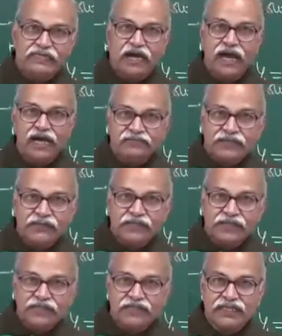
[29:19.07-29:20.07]
high
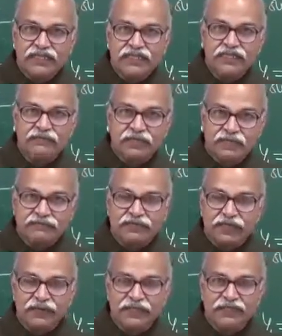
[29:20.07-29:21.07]
frequency range, middle
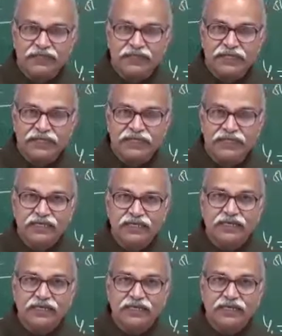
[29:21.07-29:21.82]
frequency range.